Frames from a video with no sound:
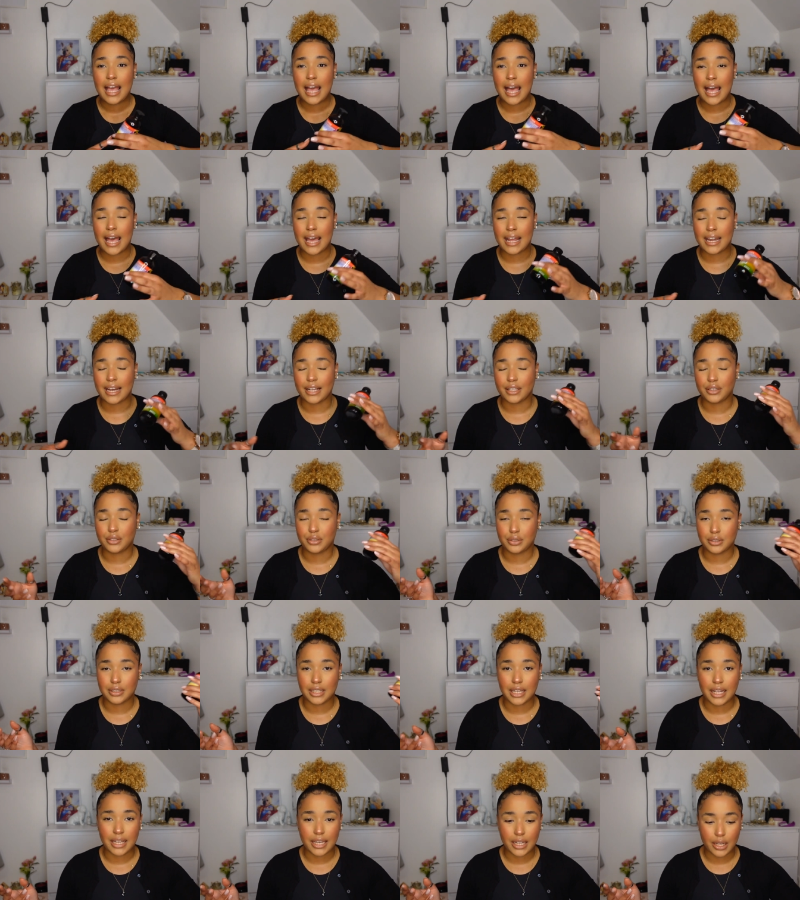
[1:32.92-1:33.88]
and I do
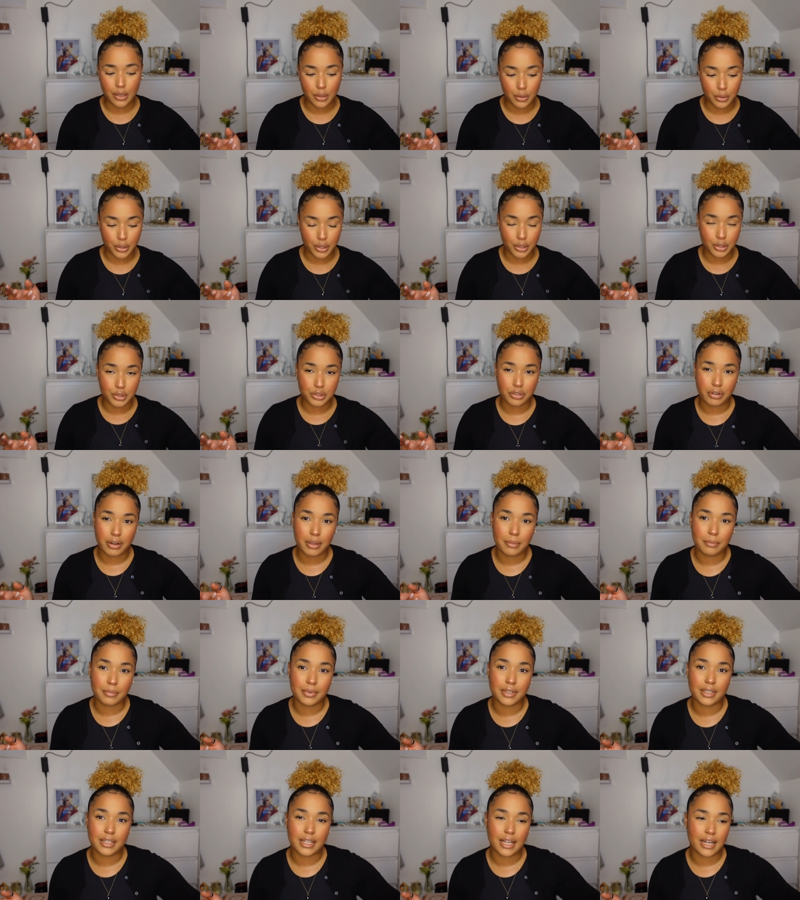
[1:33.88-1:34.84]
like an oil
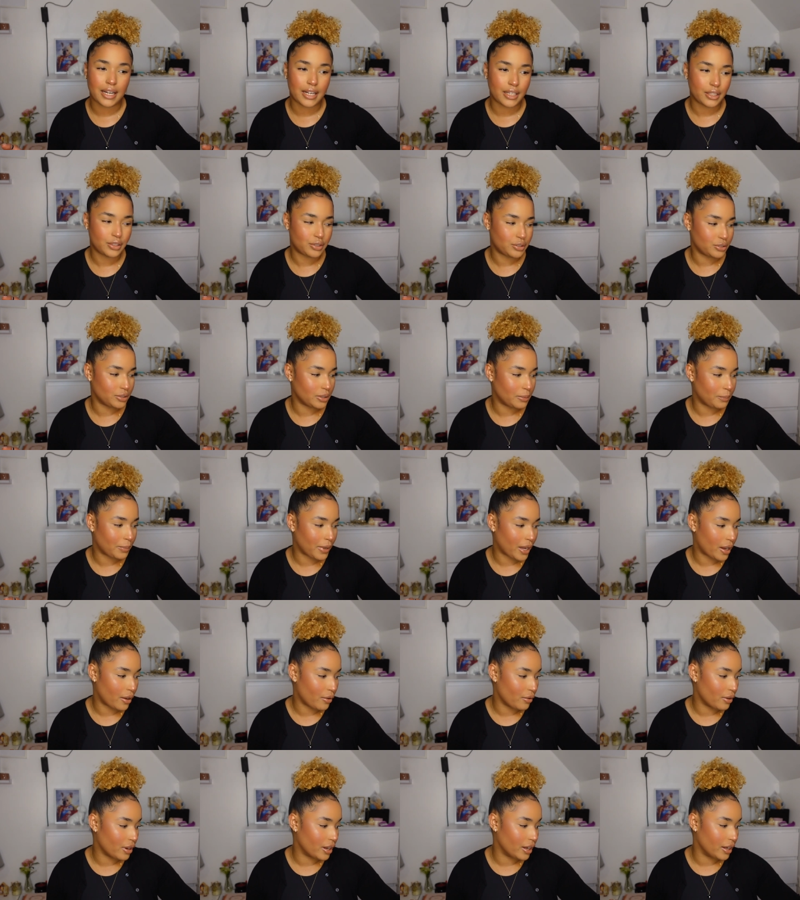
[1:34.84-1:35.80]
treatment, and I do
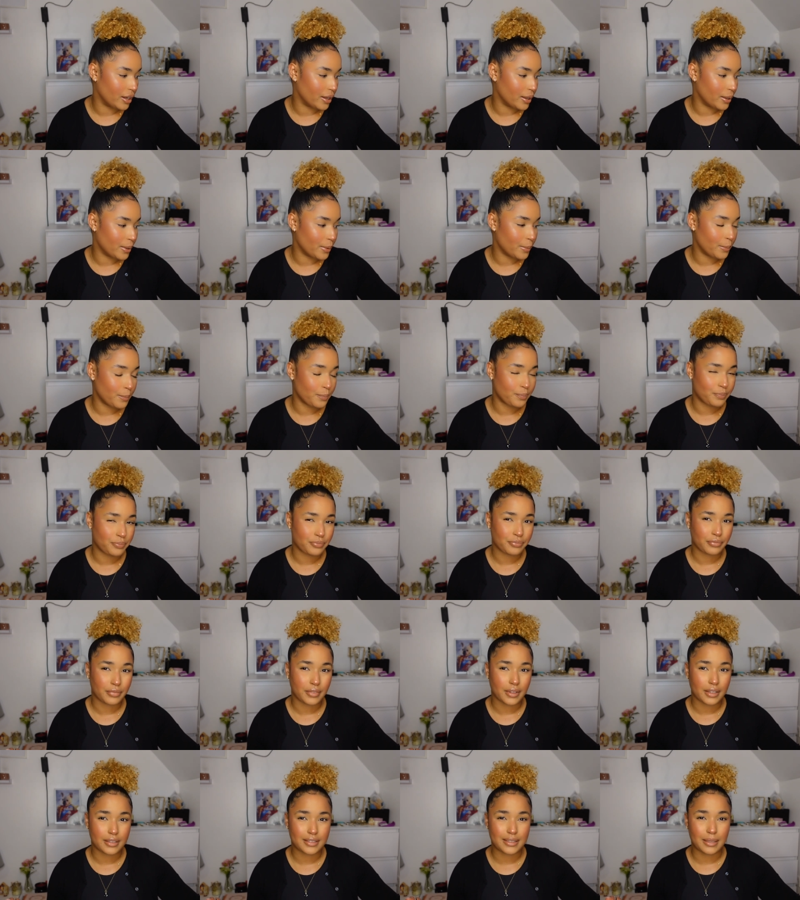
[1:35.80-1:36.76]
about
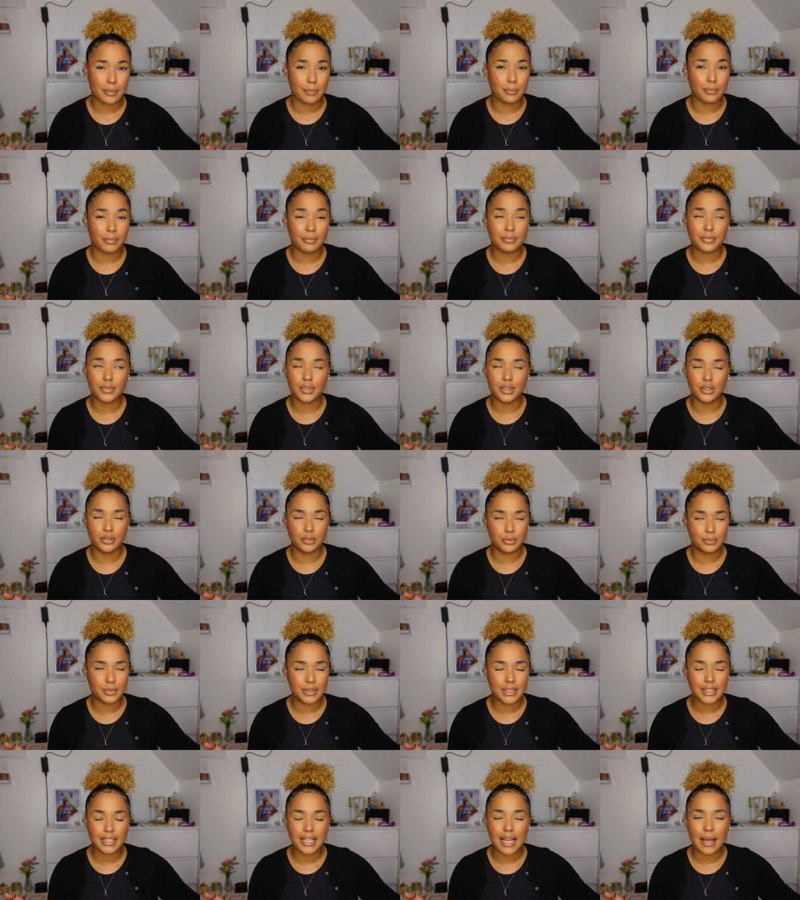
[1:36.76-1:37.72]

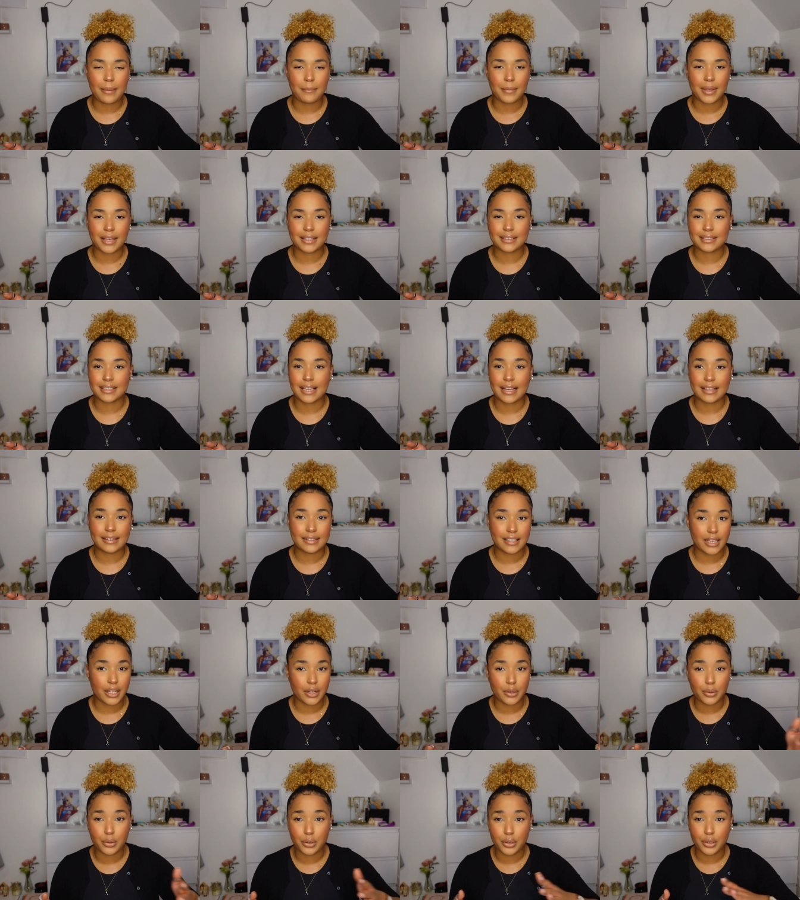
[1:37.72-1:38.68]
normally I mix like
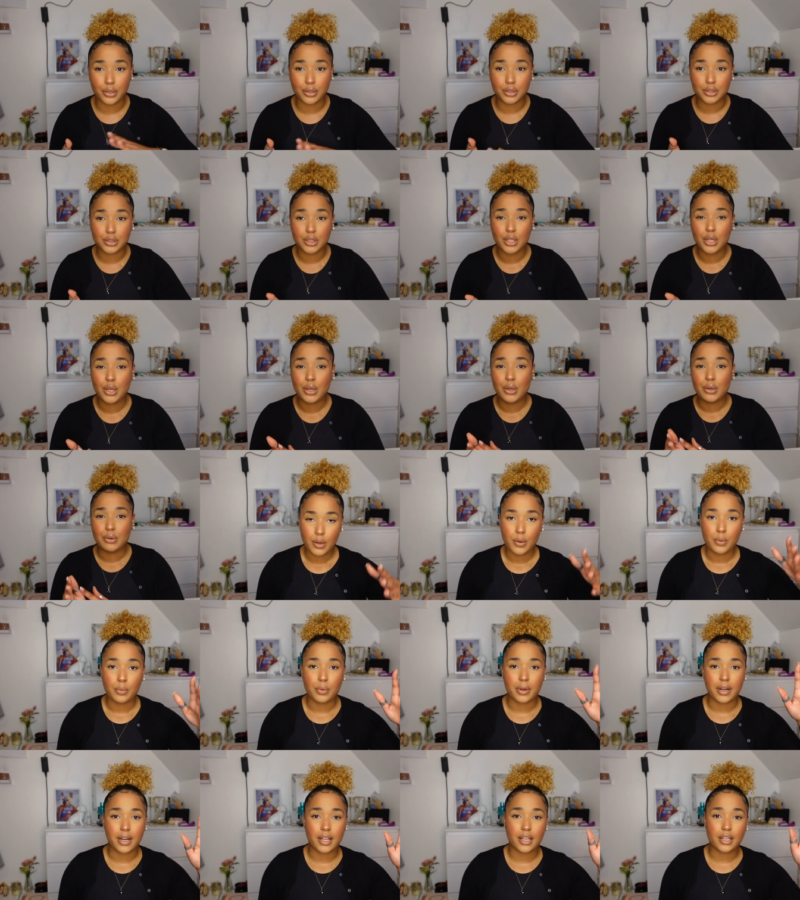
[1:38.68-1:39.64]
10 oils.
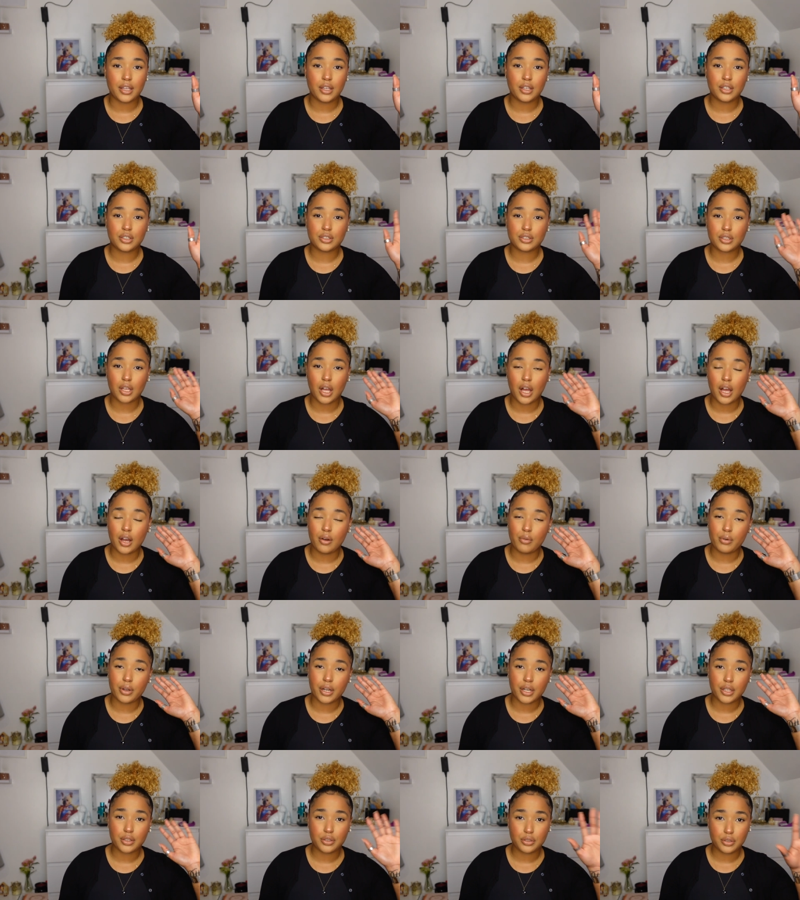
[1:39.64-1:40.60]
When
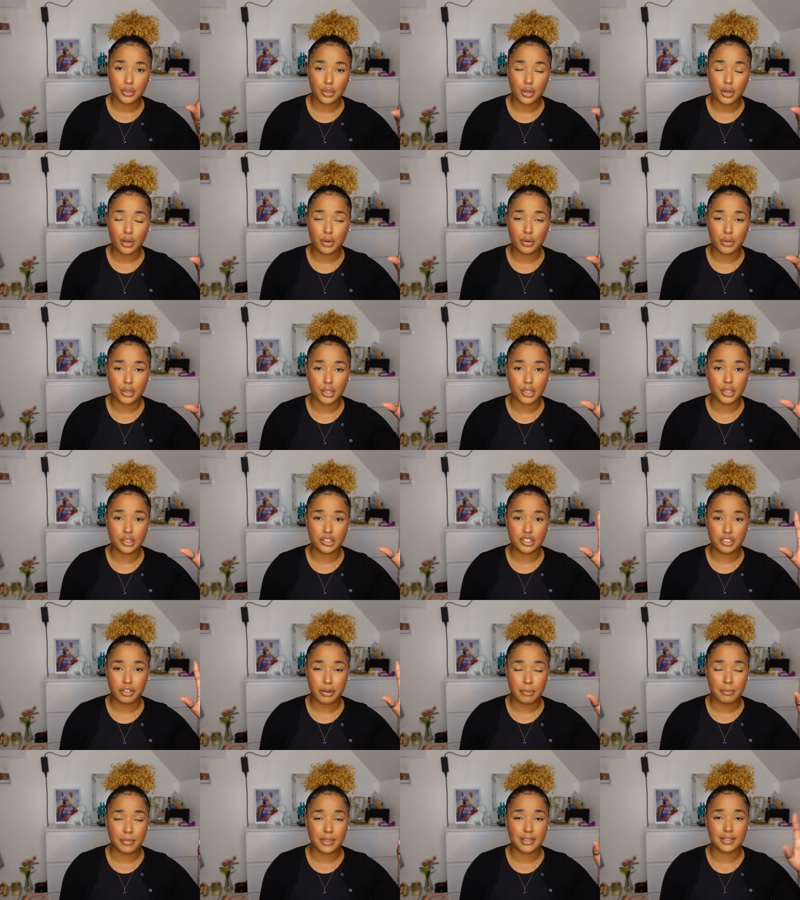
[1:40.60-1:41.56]
I do hot oil
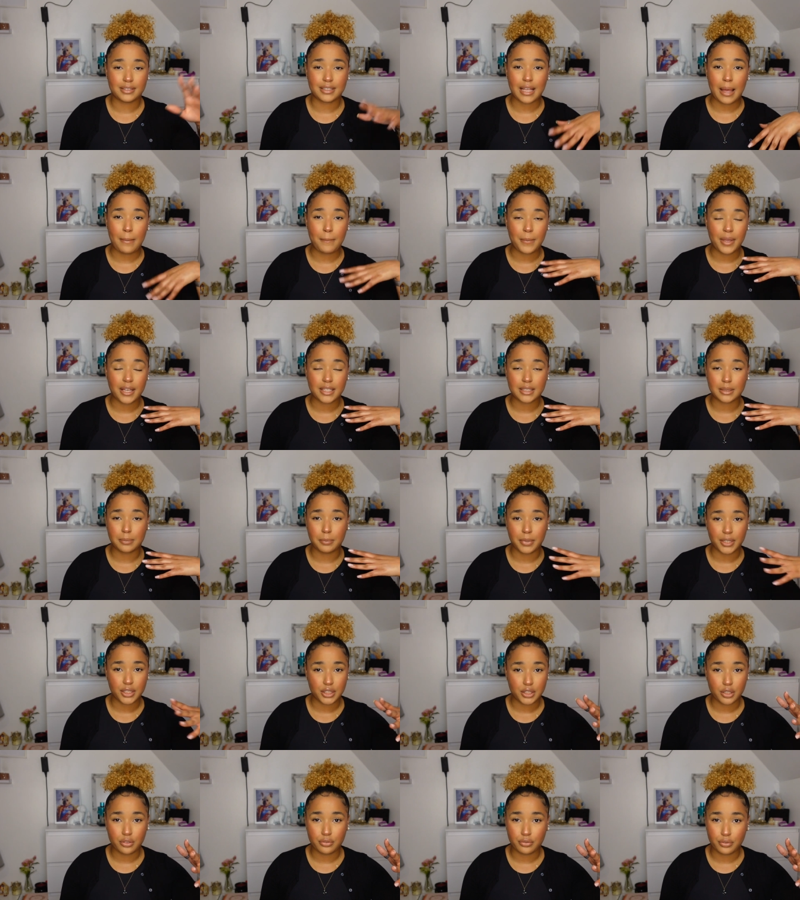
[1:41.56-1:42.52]
treatments, I mix a
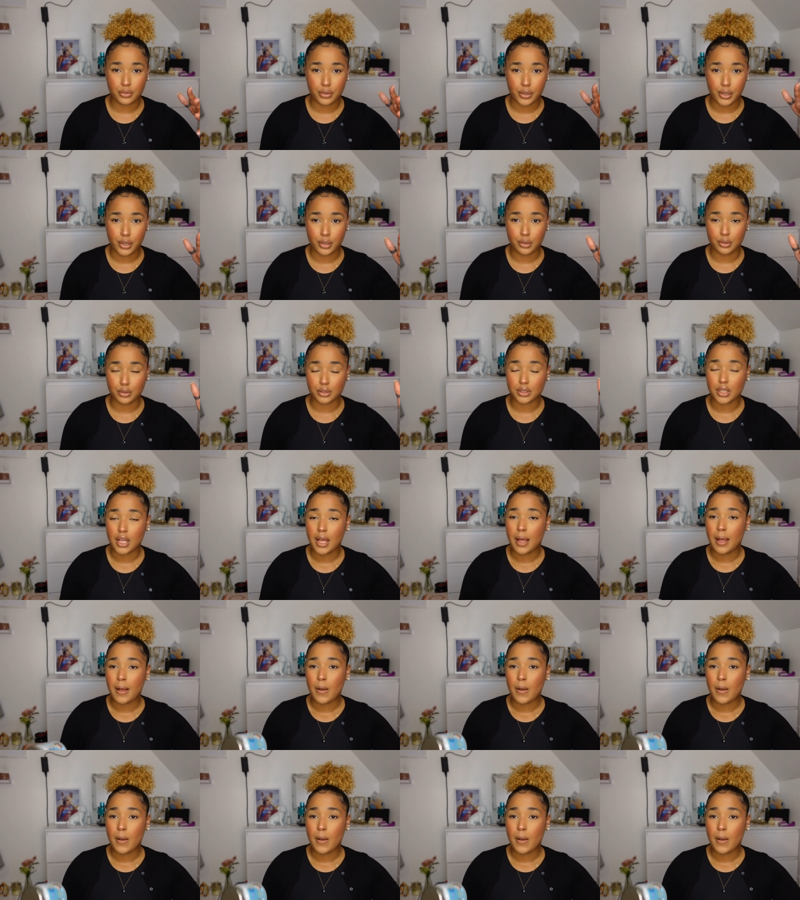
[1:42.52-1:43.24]
bunch of oils,